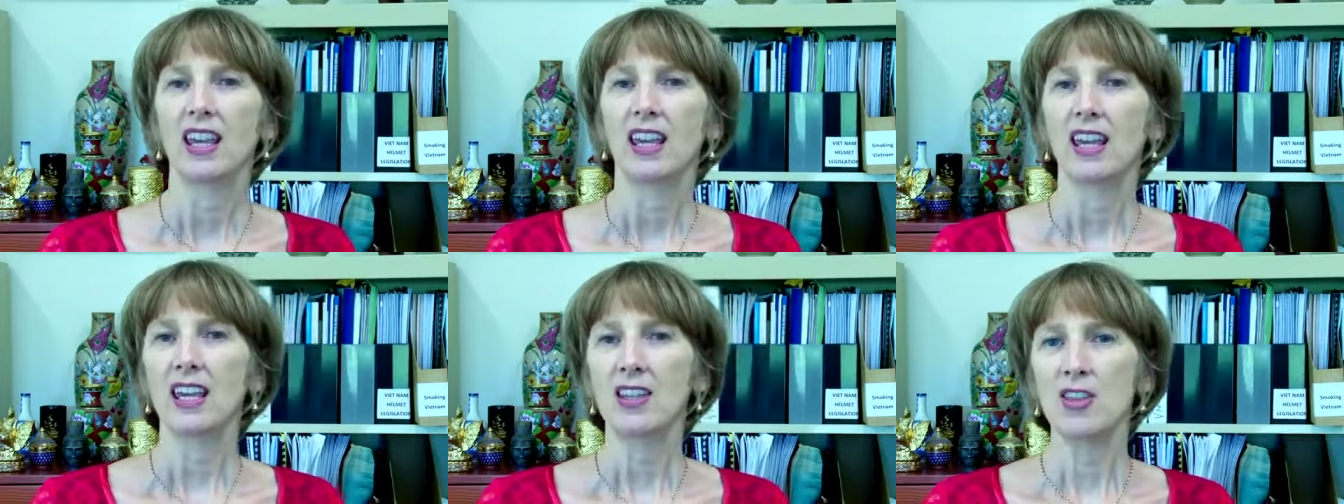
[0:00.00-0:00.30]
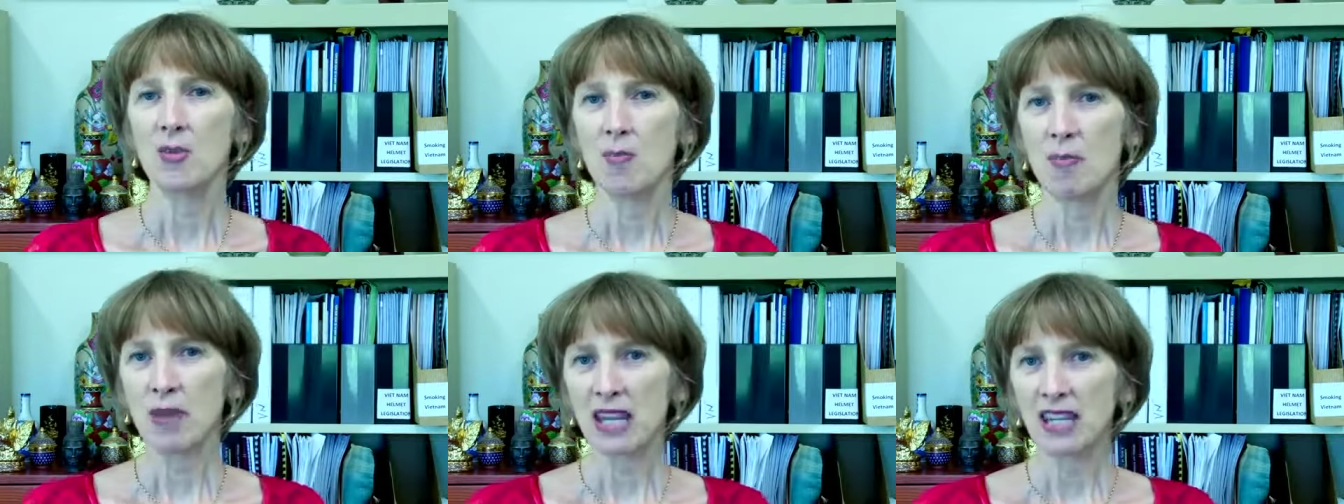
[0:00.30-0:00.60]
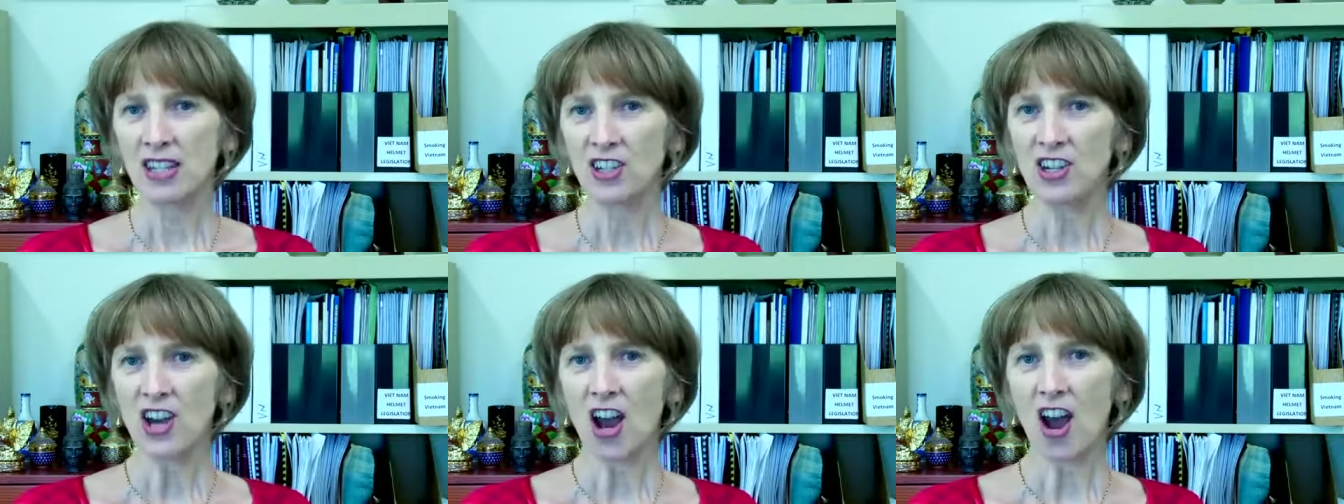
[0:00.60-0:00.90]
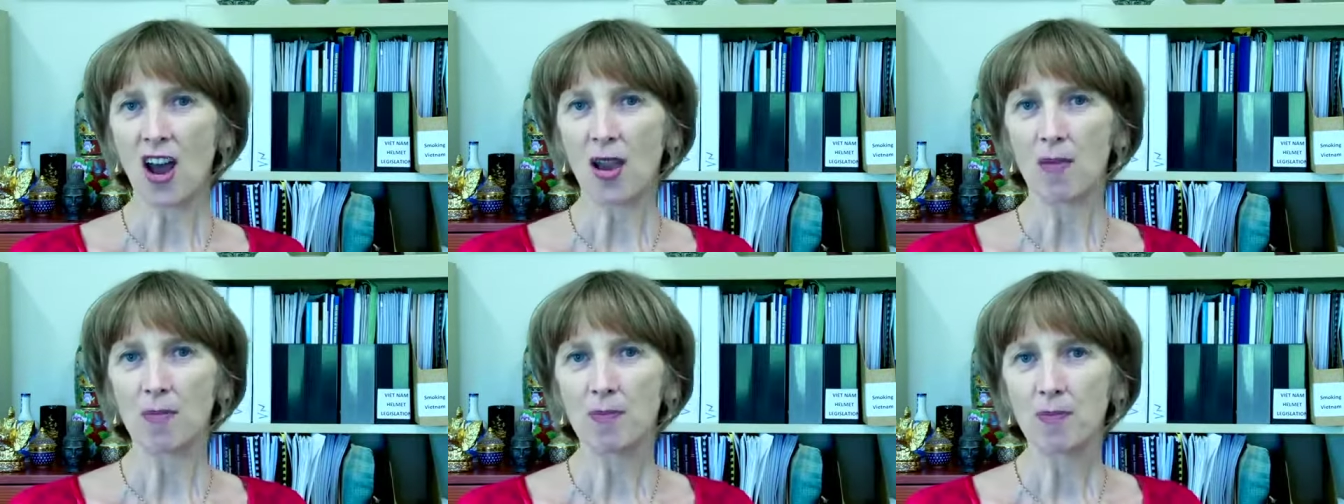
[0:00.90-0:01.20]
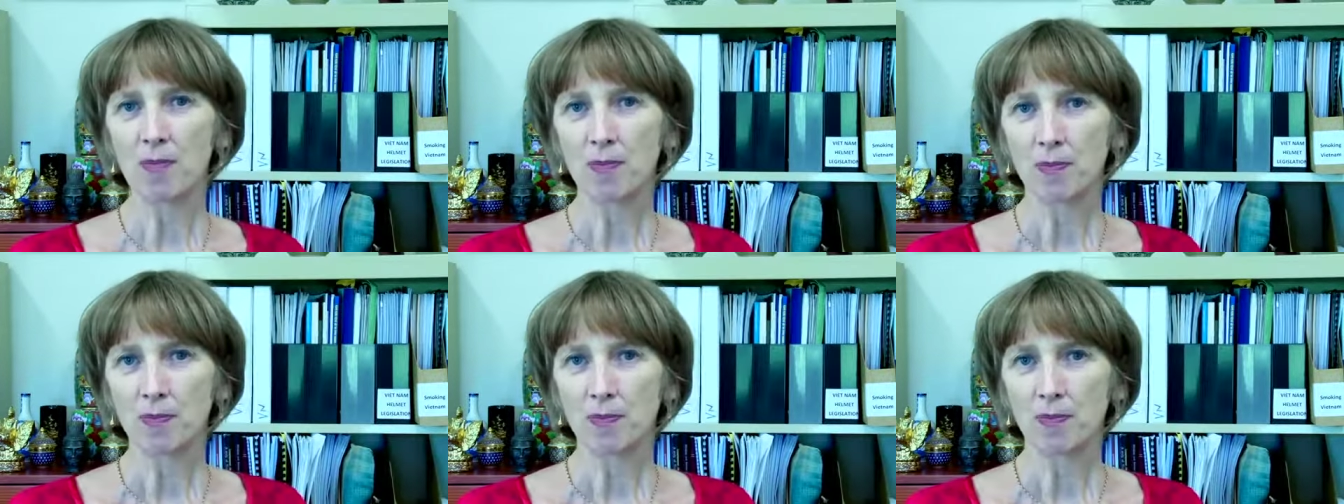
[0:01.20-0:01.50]
In the meantime,
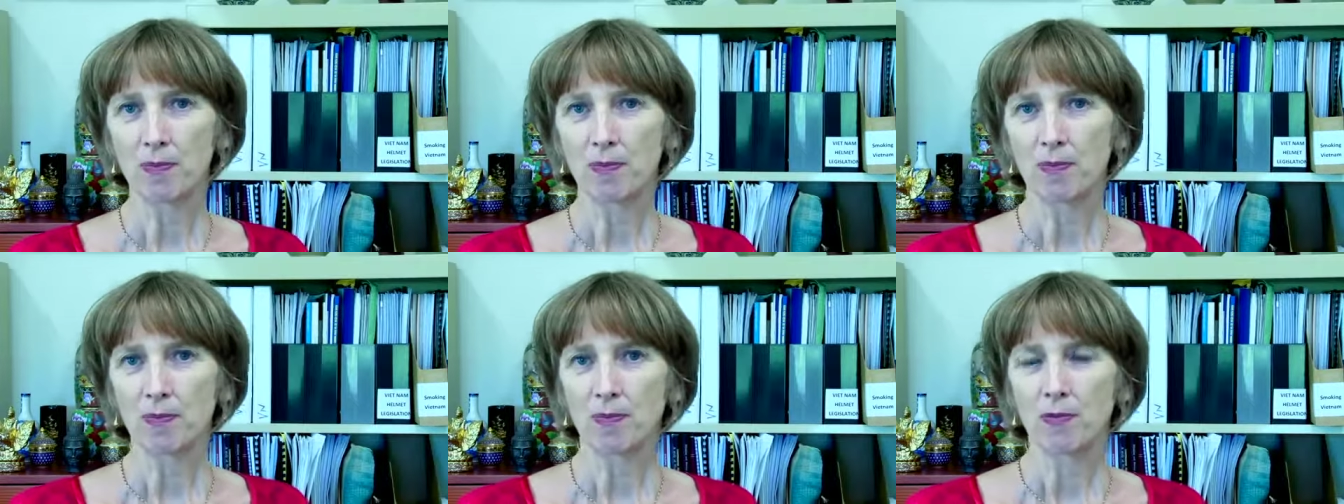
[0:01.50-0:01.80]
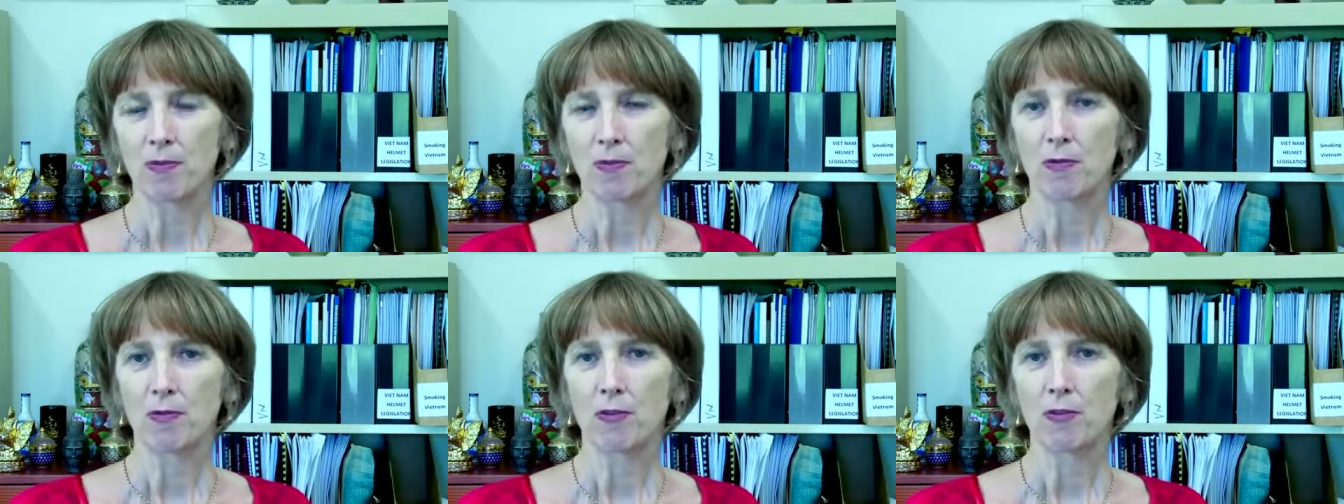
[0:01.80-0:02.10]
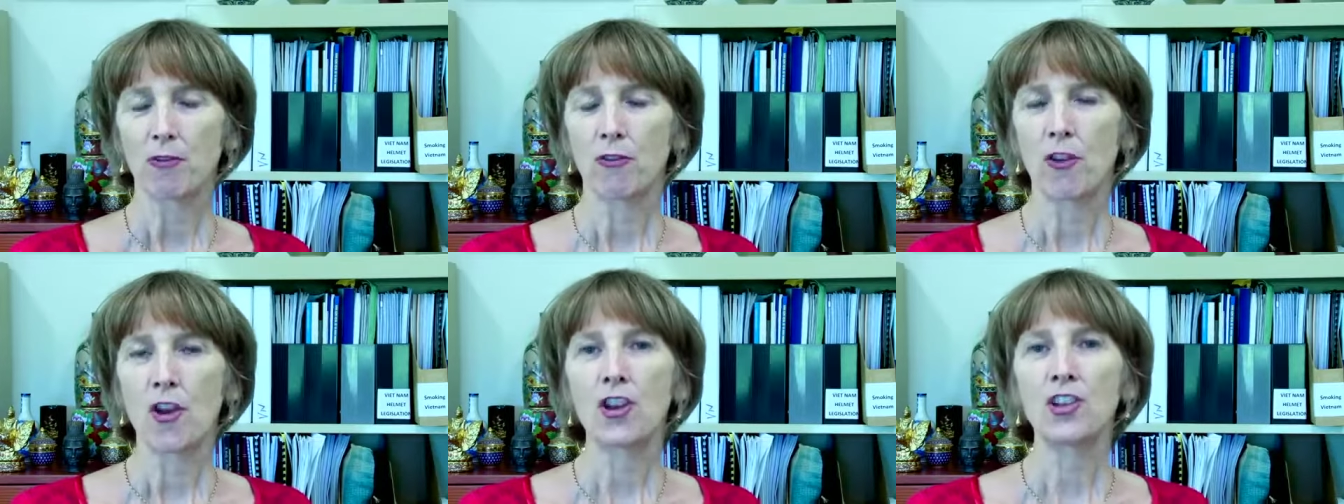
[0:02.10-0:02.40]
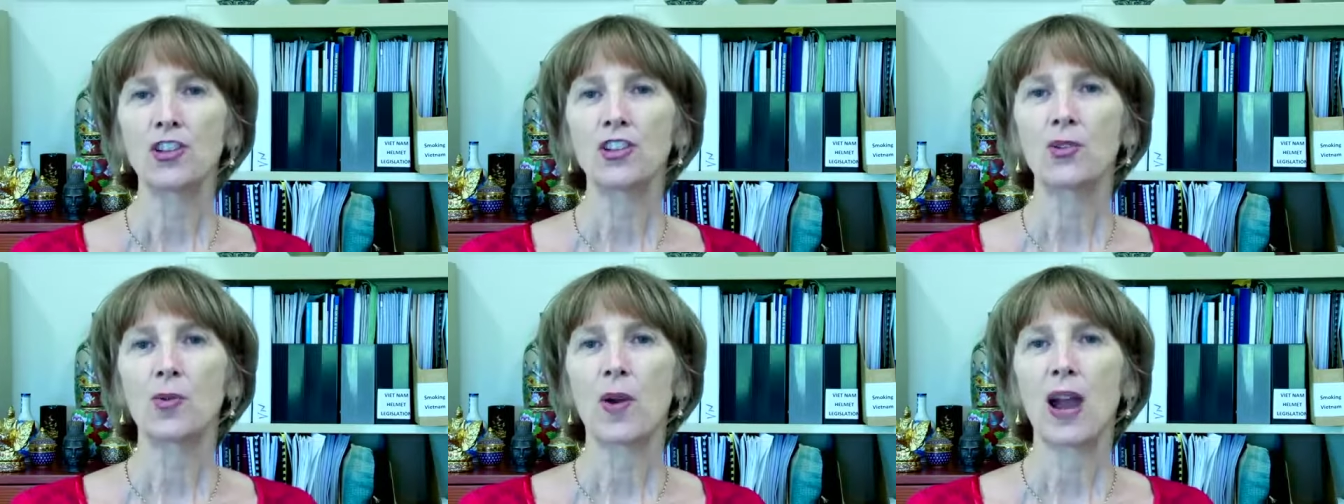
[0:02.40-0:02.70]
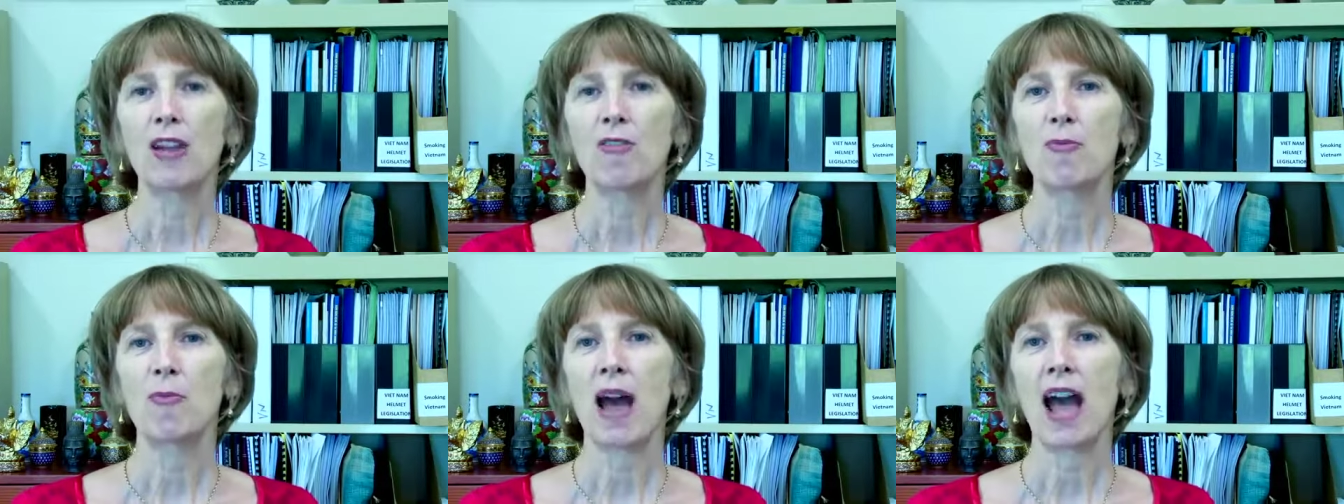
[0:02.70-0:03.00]

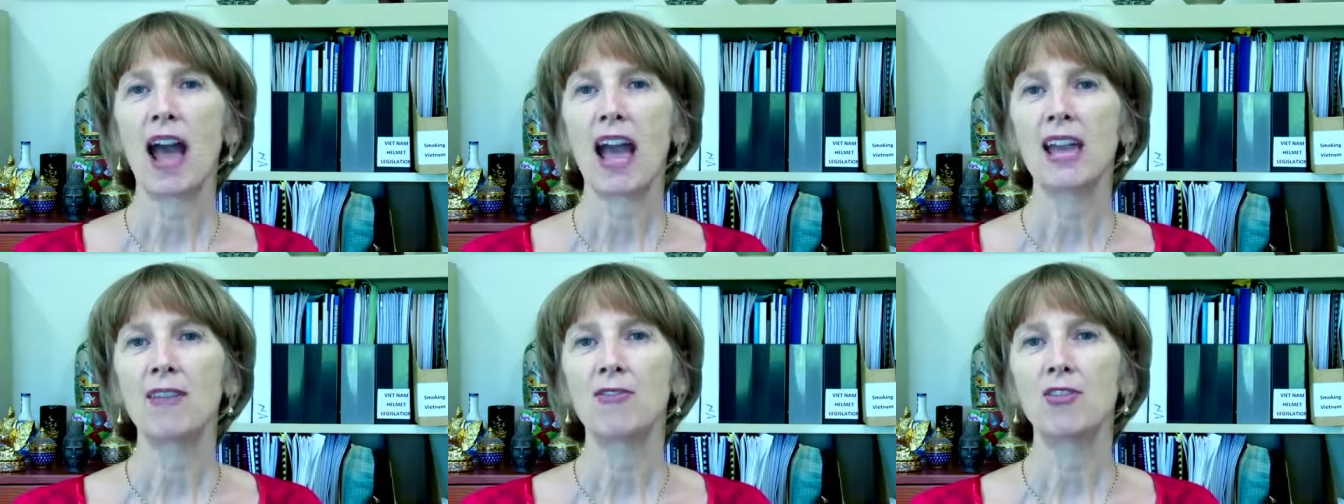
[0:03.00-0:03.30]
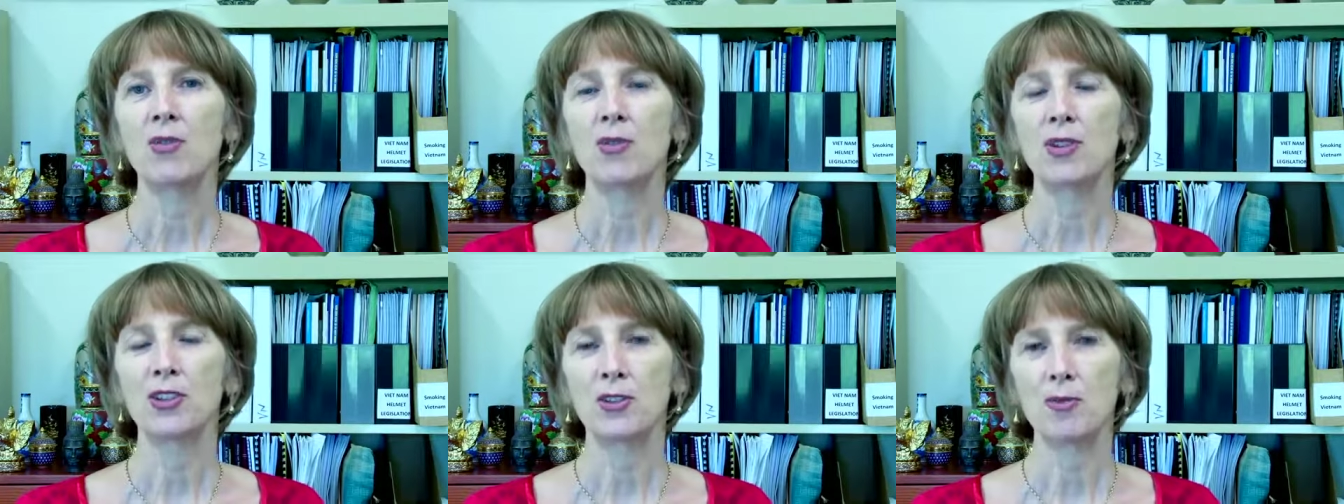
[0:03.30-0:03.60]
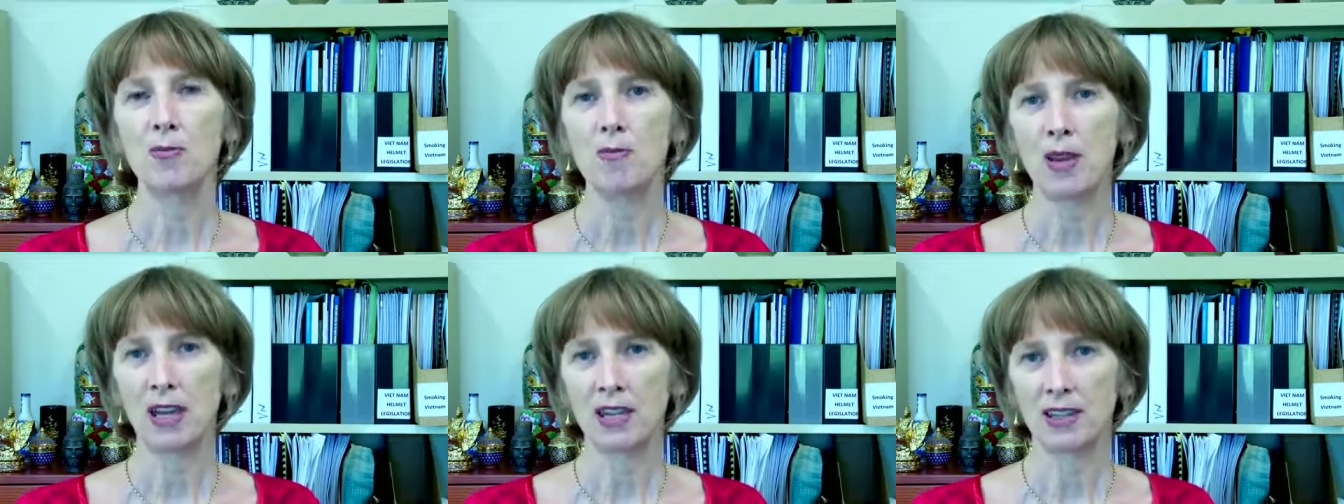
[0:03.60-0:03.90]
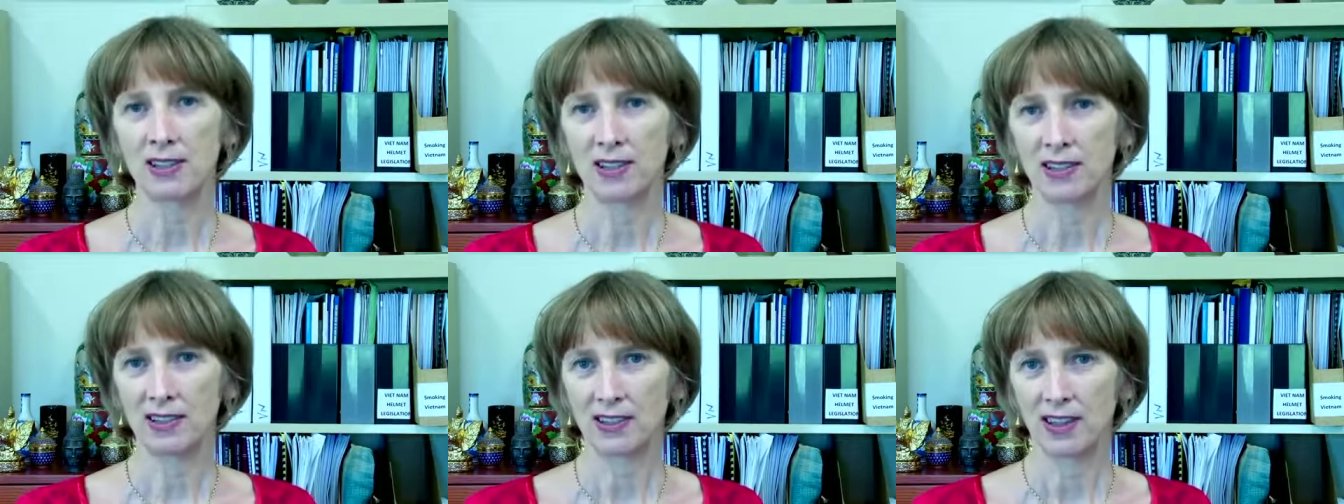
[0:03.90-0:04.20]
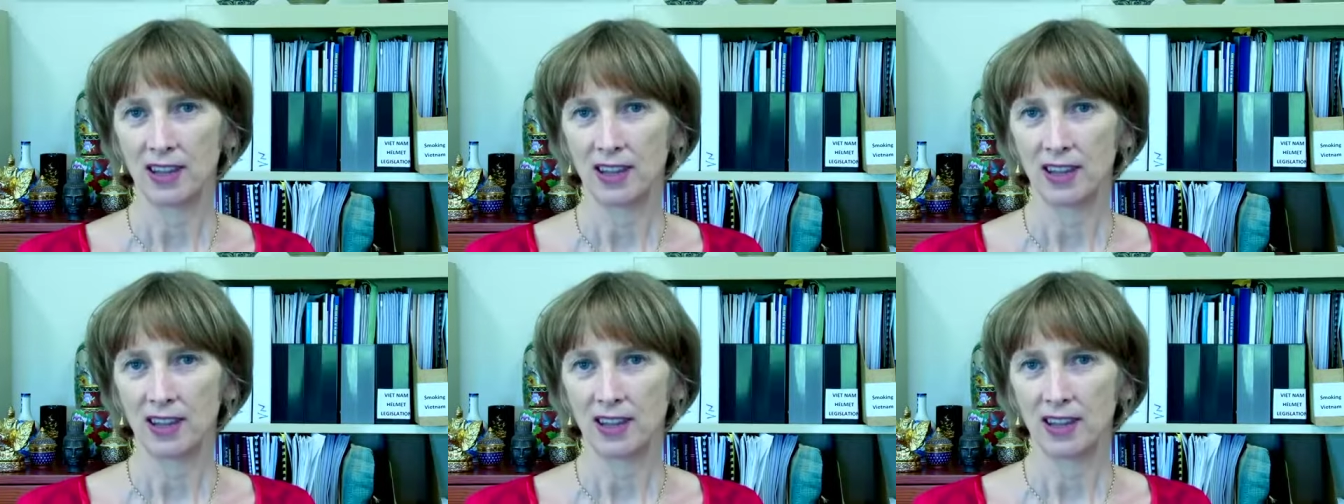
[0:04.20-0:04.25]
first-wave behaviourism has